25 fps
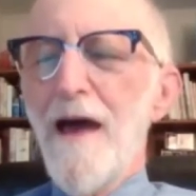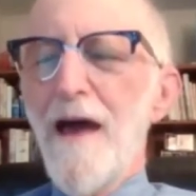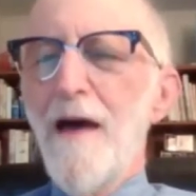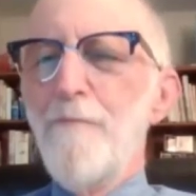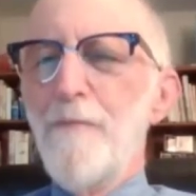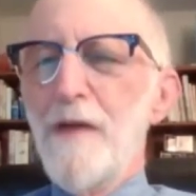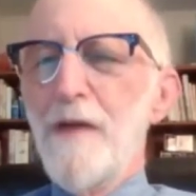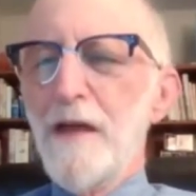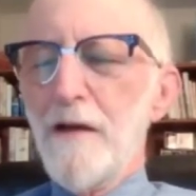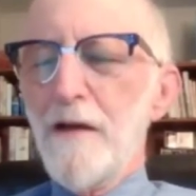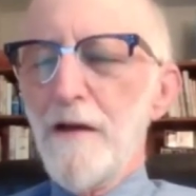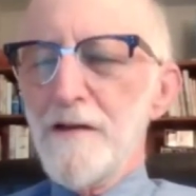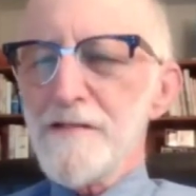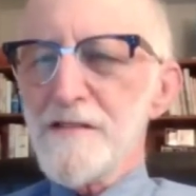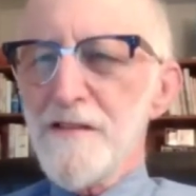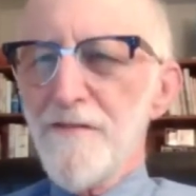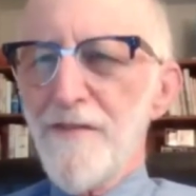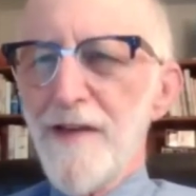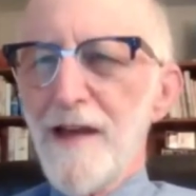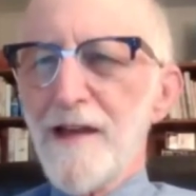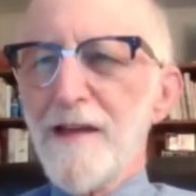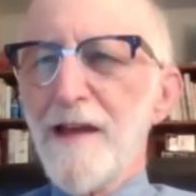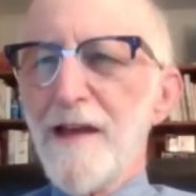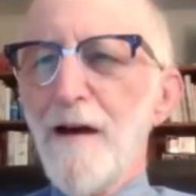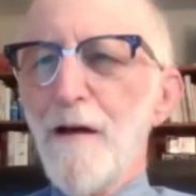and because
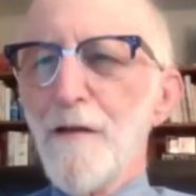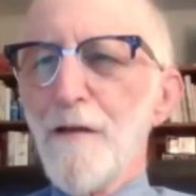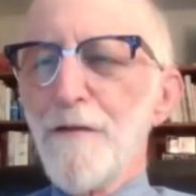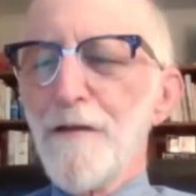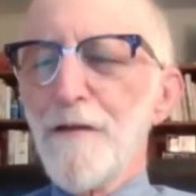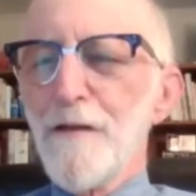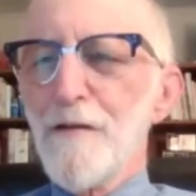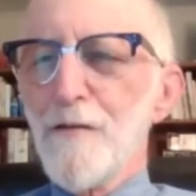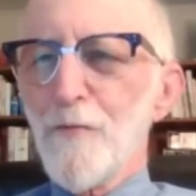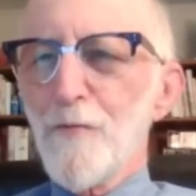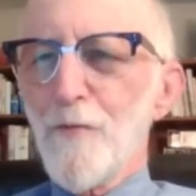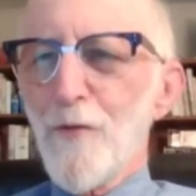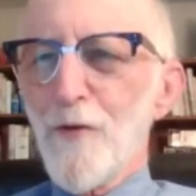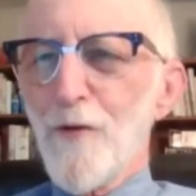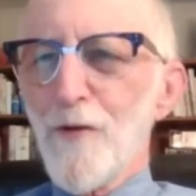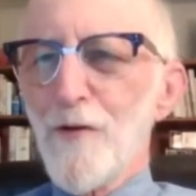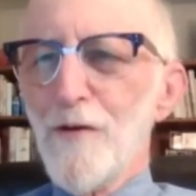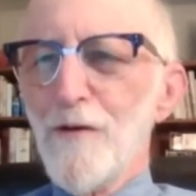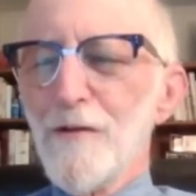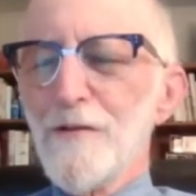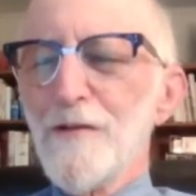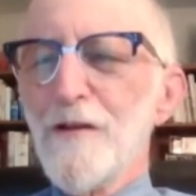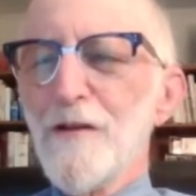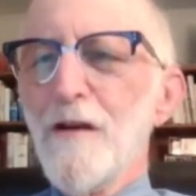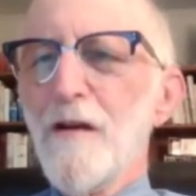of that healthier
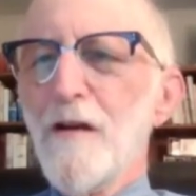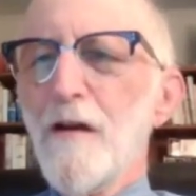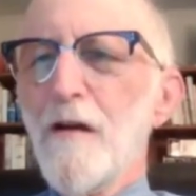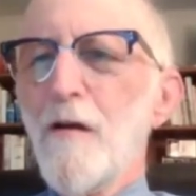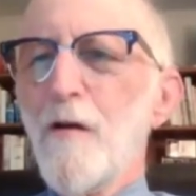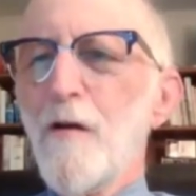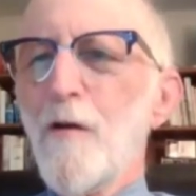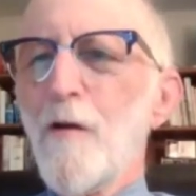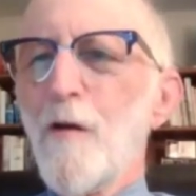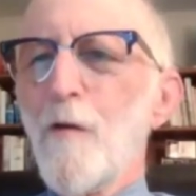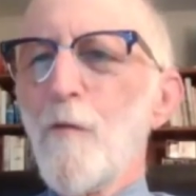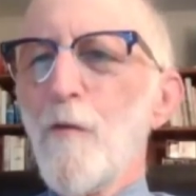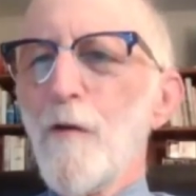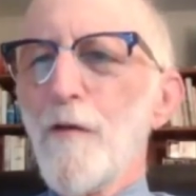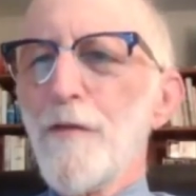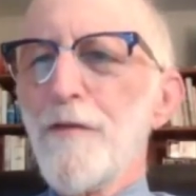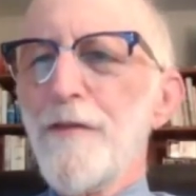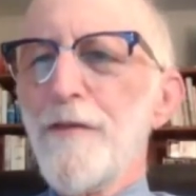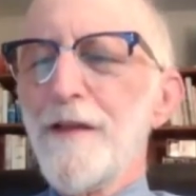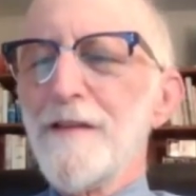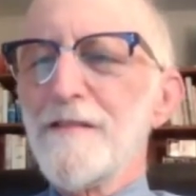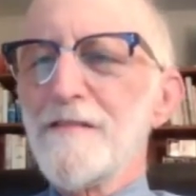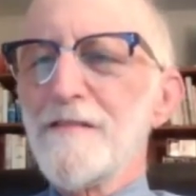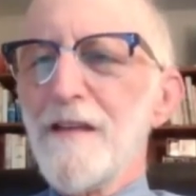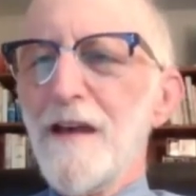world, or will
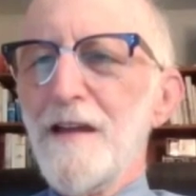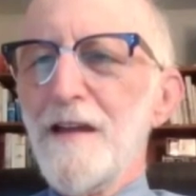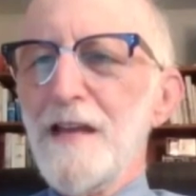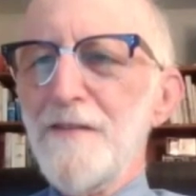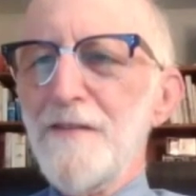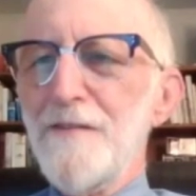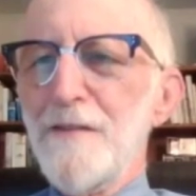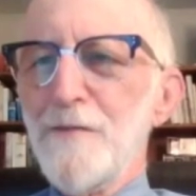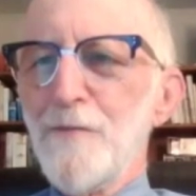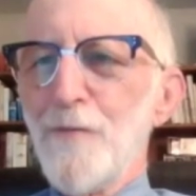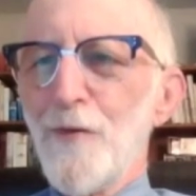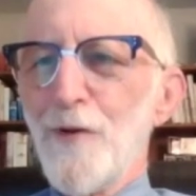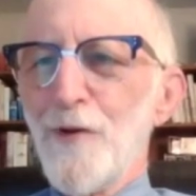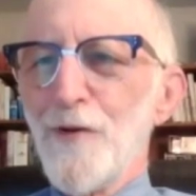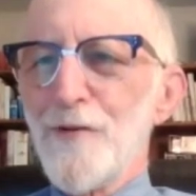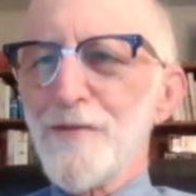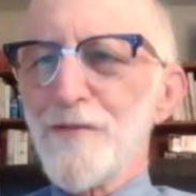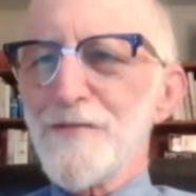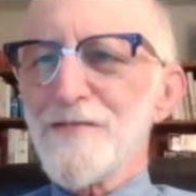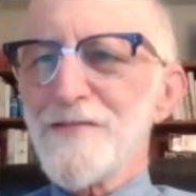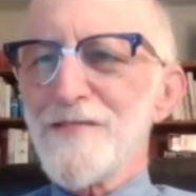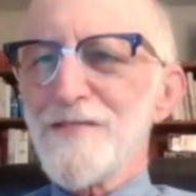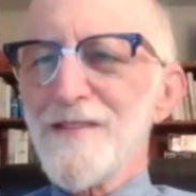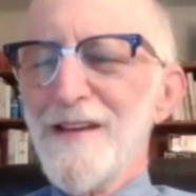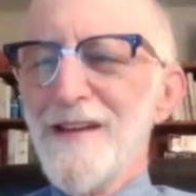things get even
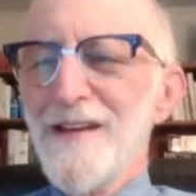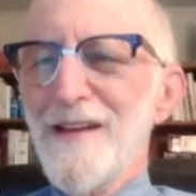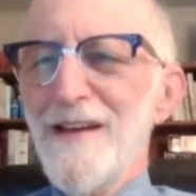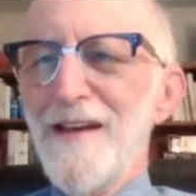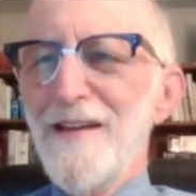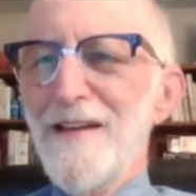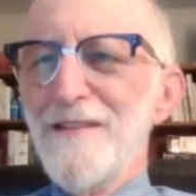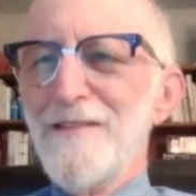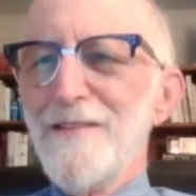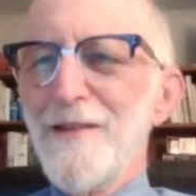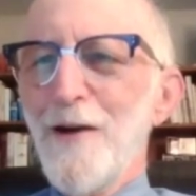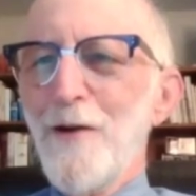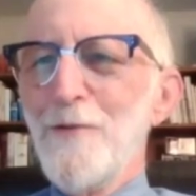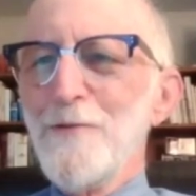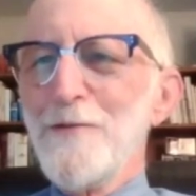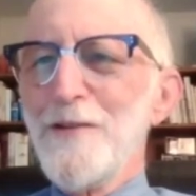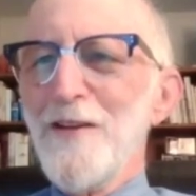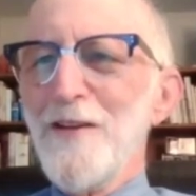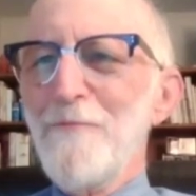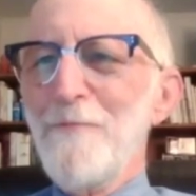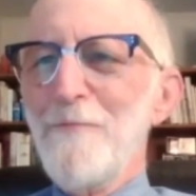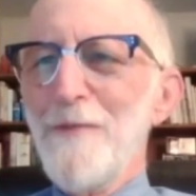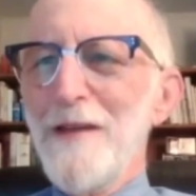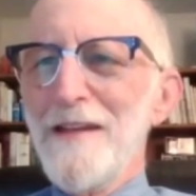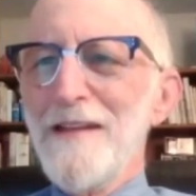worse? And don't
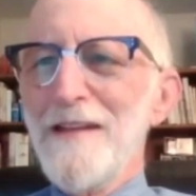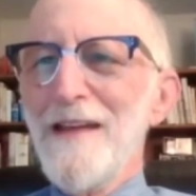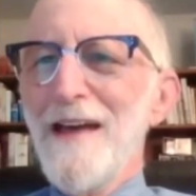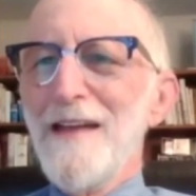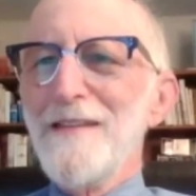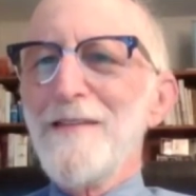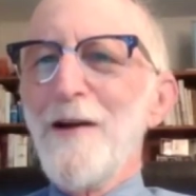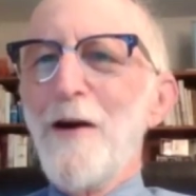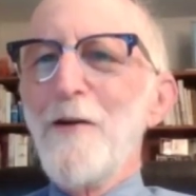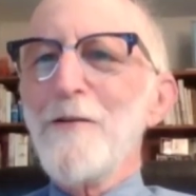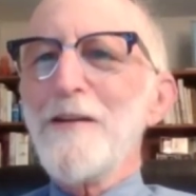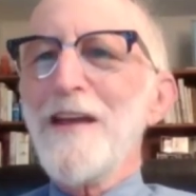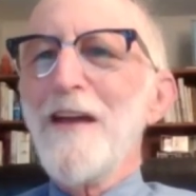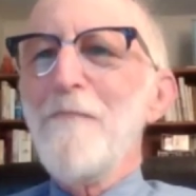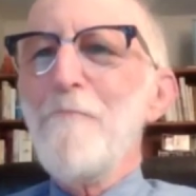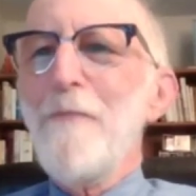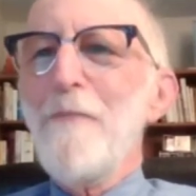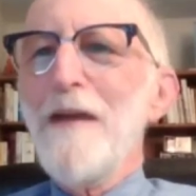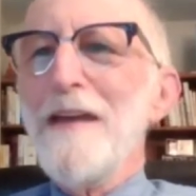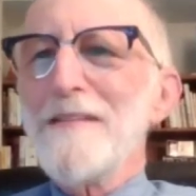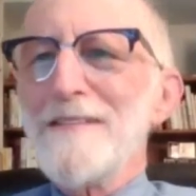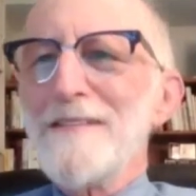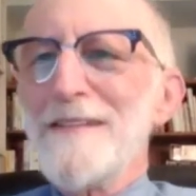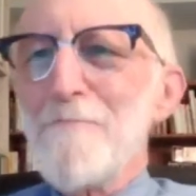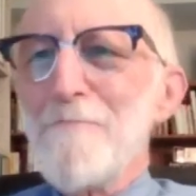give
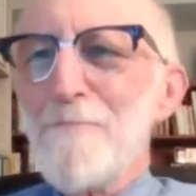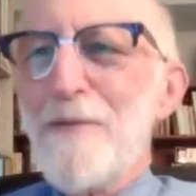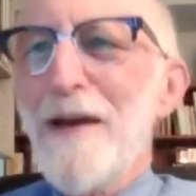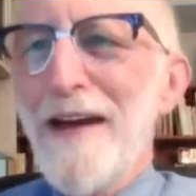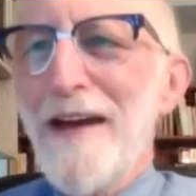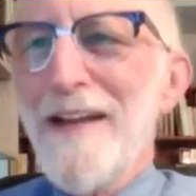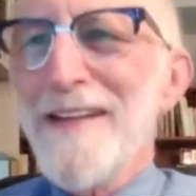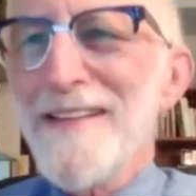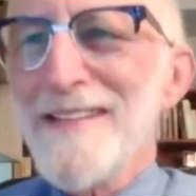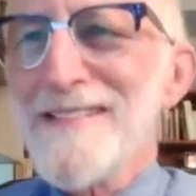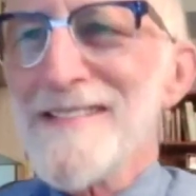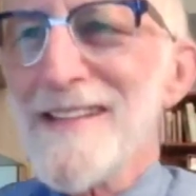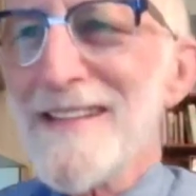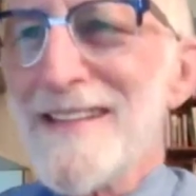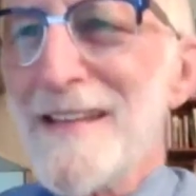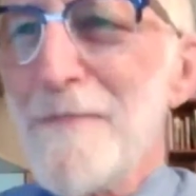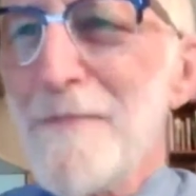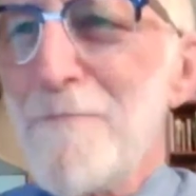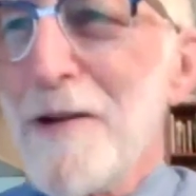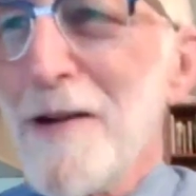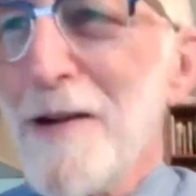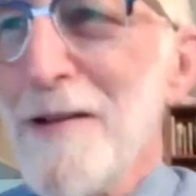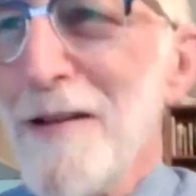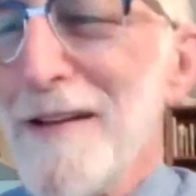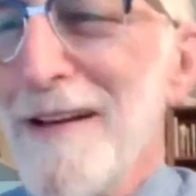me it depends, the
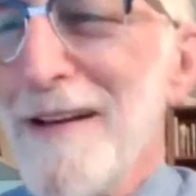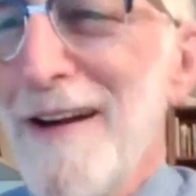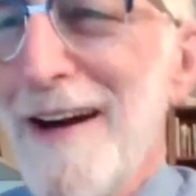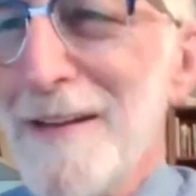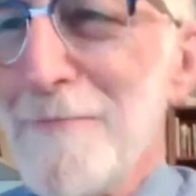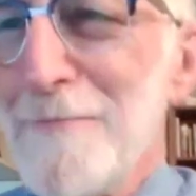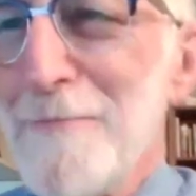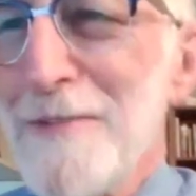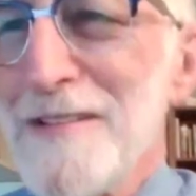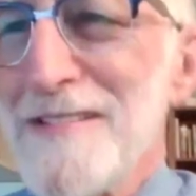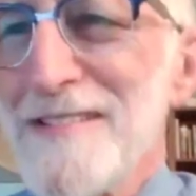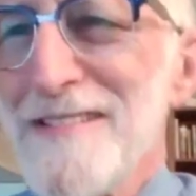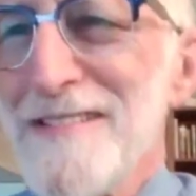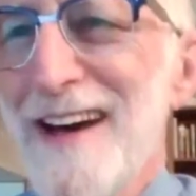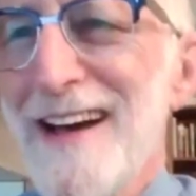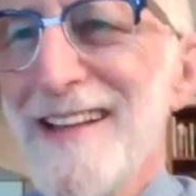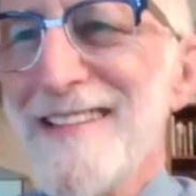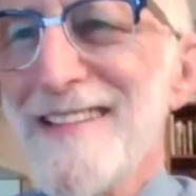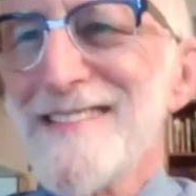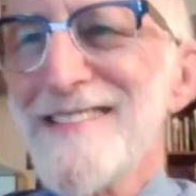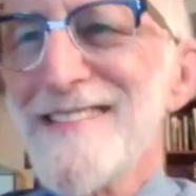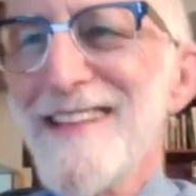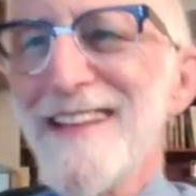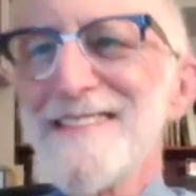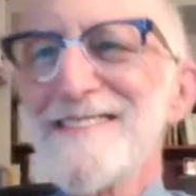typical economist
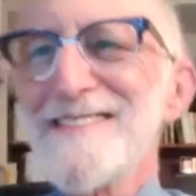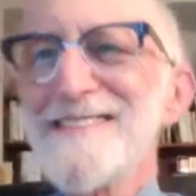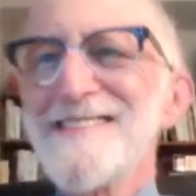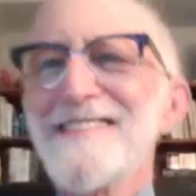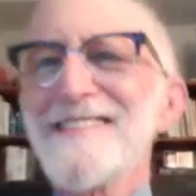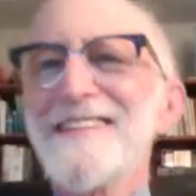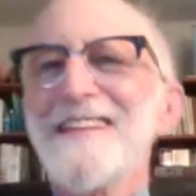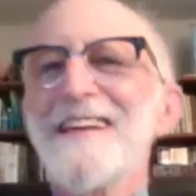nonsense.